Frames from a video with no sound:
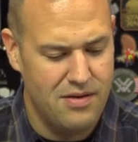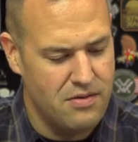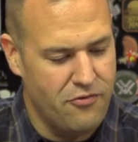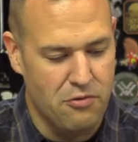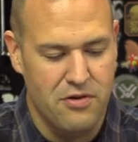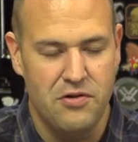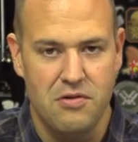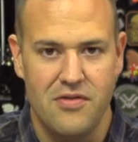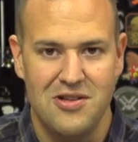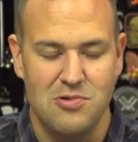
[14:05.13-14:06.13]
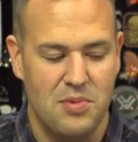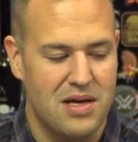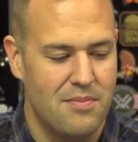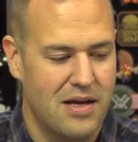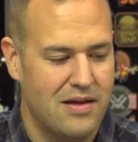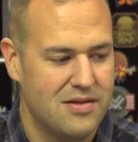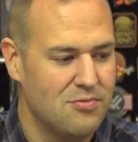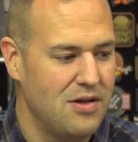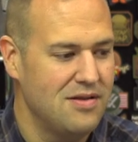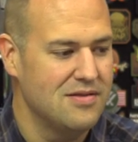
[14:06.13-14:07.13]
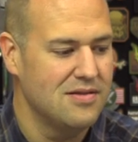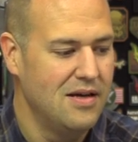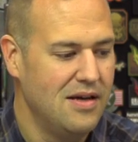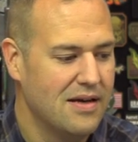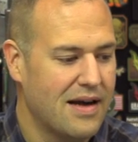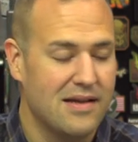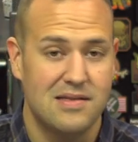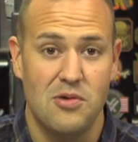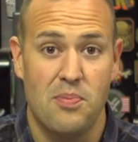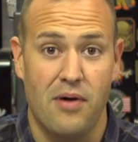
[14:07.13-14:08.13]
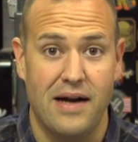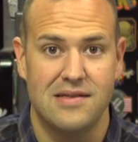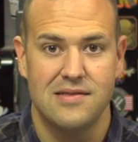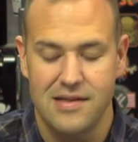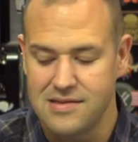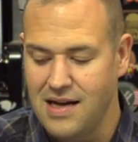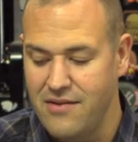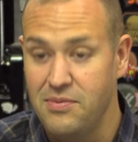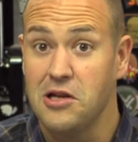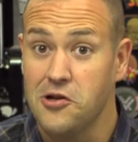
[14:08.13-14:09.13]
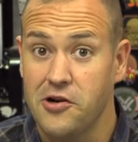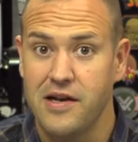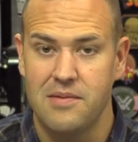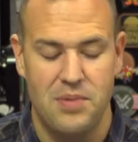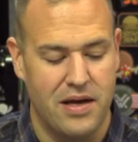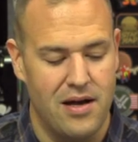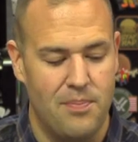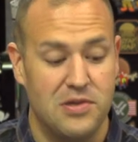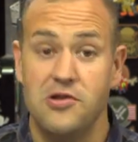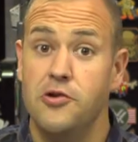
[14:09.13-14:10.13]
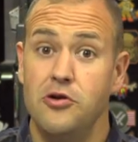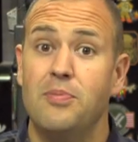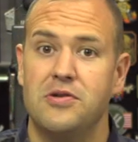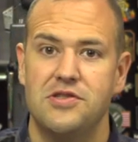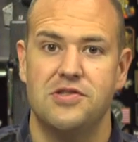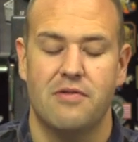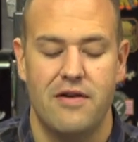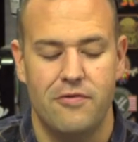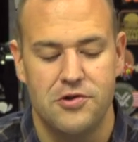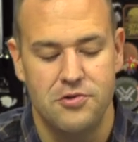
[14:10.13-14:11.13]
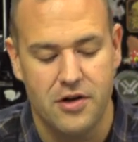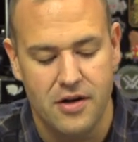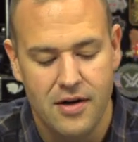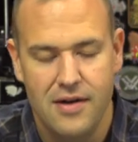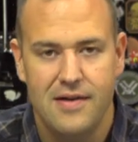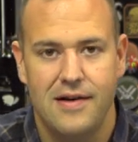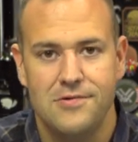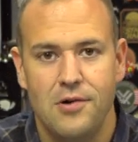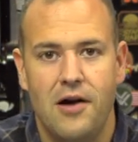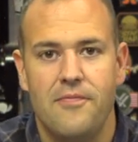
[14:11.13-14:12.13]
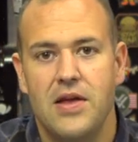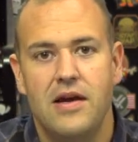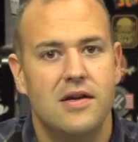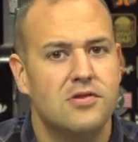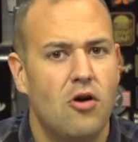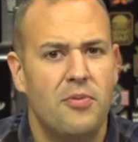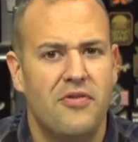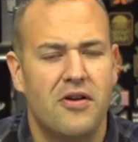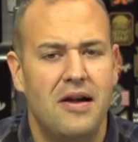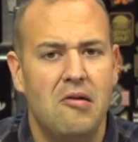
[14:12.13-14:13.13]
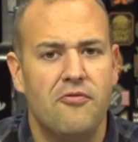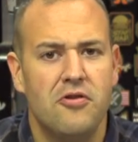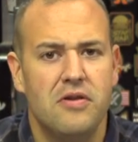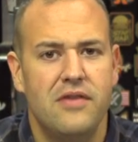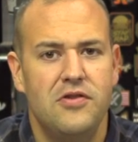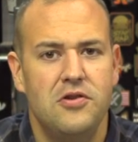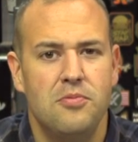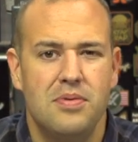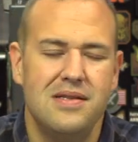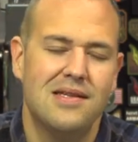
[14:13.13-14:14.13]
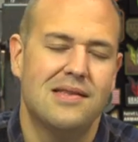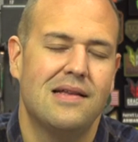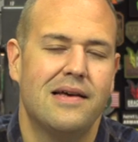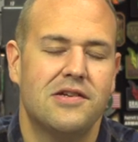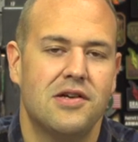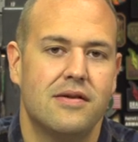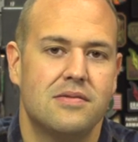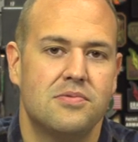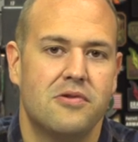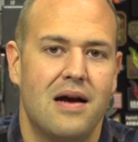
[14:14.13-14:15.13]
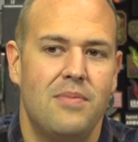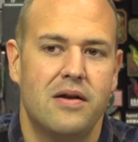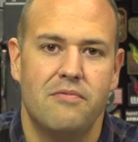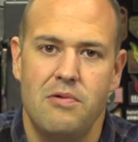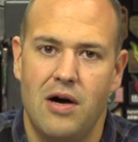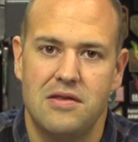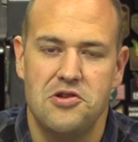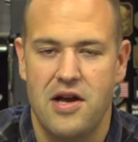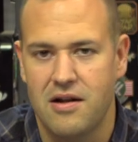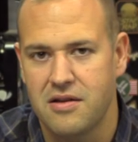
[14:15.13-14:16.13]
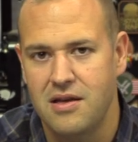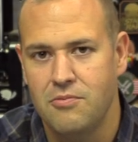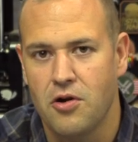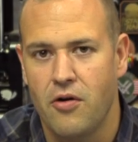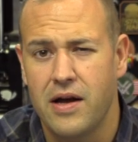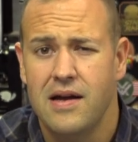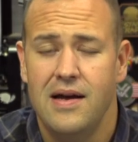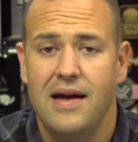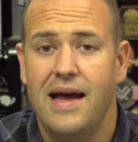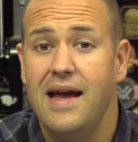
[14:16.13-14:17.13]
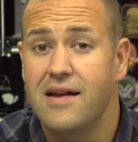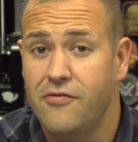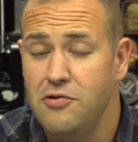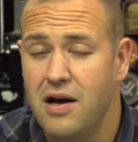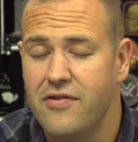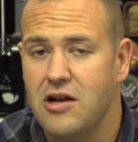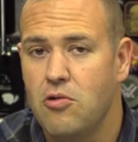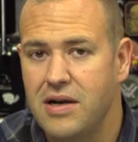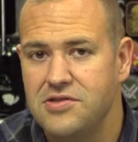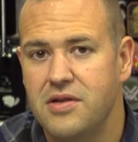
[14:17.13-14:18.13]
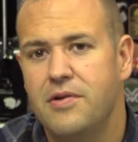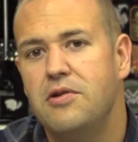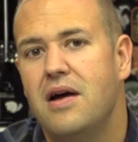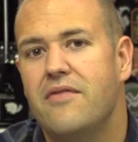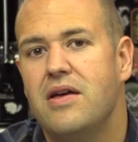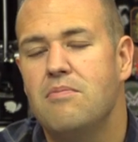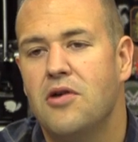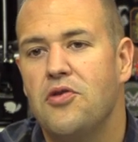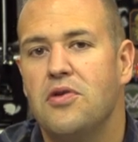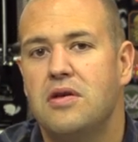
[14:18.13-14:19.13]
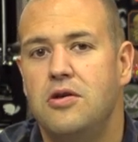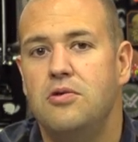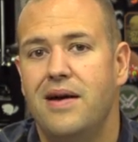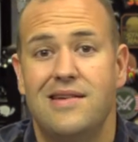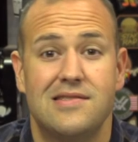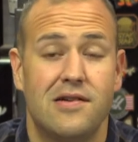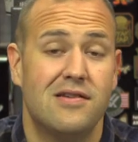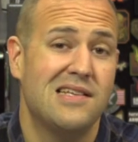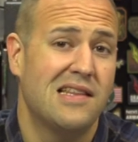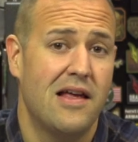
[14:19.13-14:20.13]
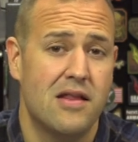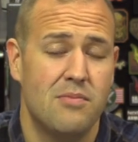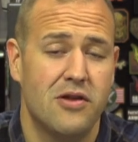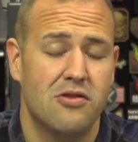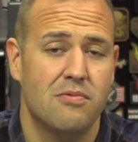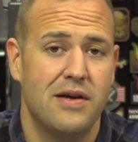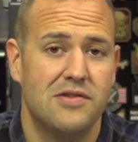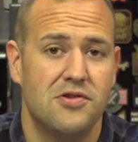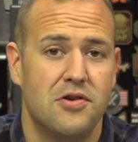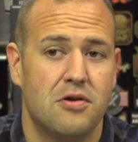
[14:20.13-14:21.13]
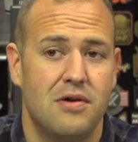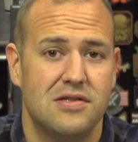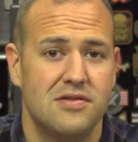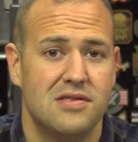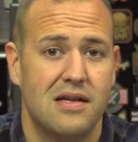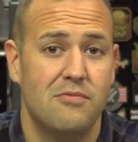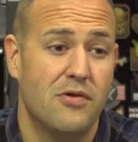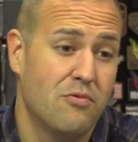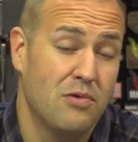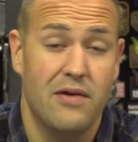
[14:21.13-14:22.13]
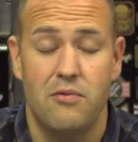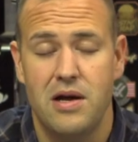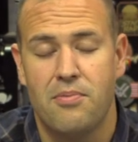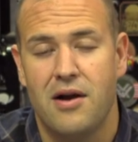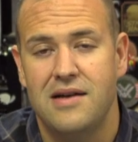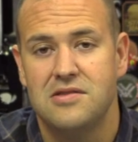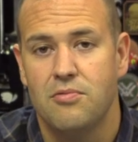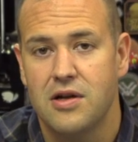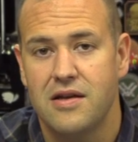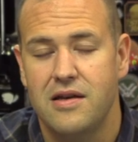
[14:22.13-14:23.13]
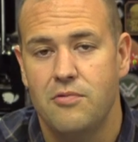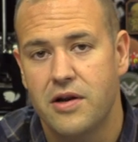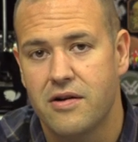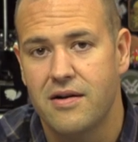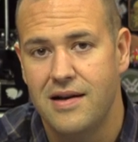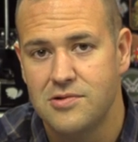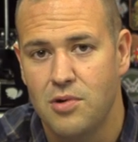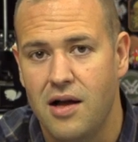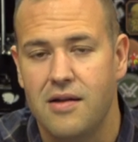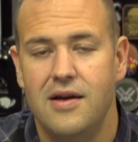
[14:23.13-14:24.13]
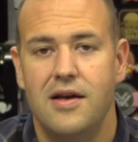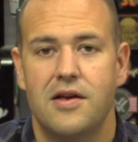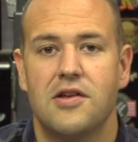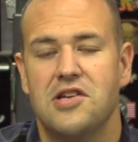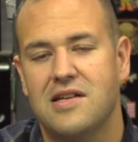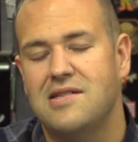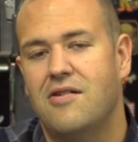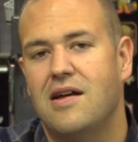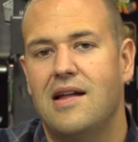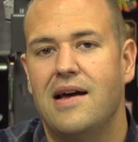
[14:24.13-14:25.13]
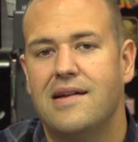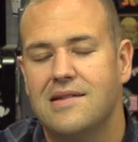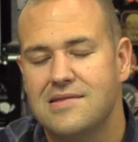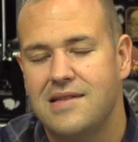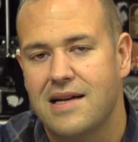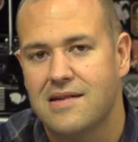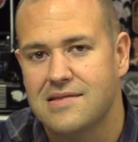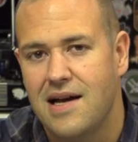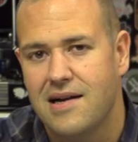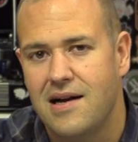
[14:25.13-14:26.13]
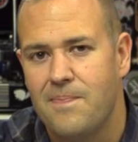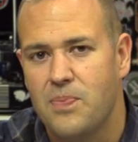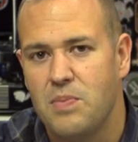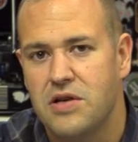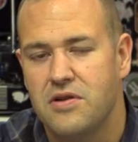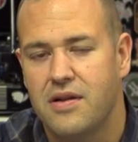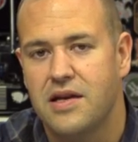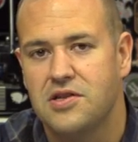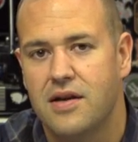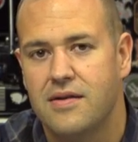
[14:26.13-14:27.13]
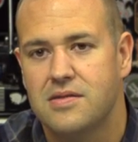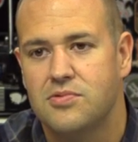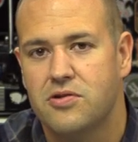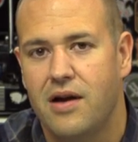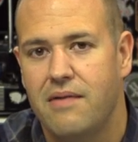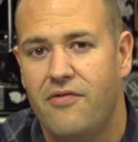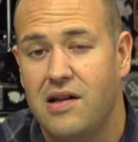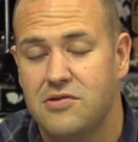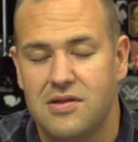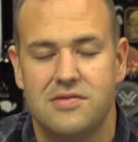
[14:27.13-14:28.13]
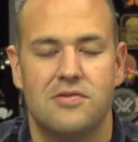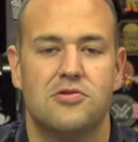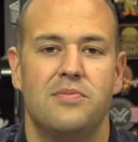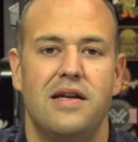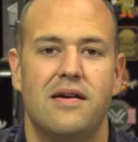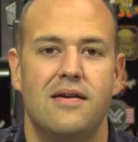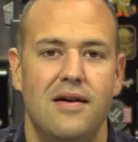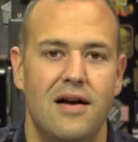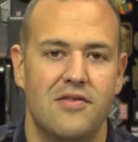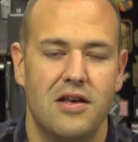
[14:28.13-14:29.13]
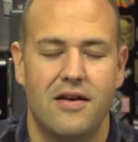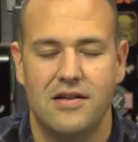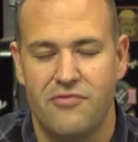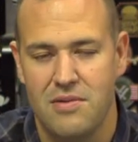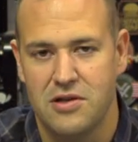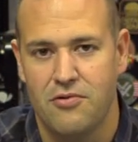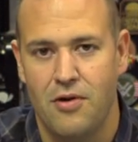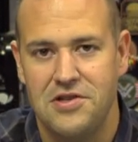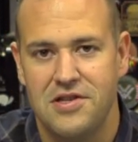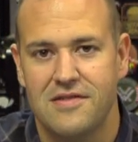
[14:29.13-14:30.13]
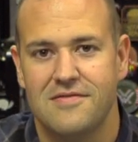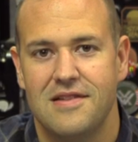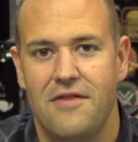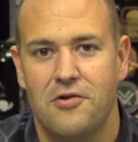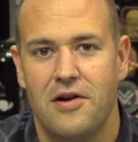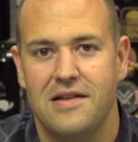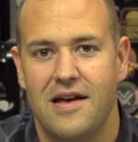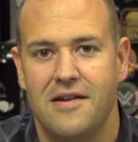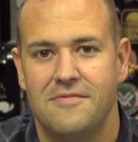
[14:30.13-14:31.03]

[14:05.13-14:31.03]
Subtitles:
Full review on this will be coming, and as well as kind of some of the practice things that I've been learning and picking up as a new precision rifle shooter as well. So I hope you found it helpful. If you do, please hit that like, share, and subscribe button. We want the channel to keep growing. And if you have a question, we do have a monthly QA series. At the end of the month, we answer your questions and give away a prize to one lucky winner as well. You can check us out online, gunsandtactics.com. Make sure you like, share, and subscribe. Follow us on social media. Thank you guys very much for watching. Have a great day.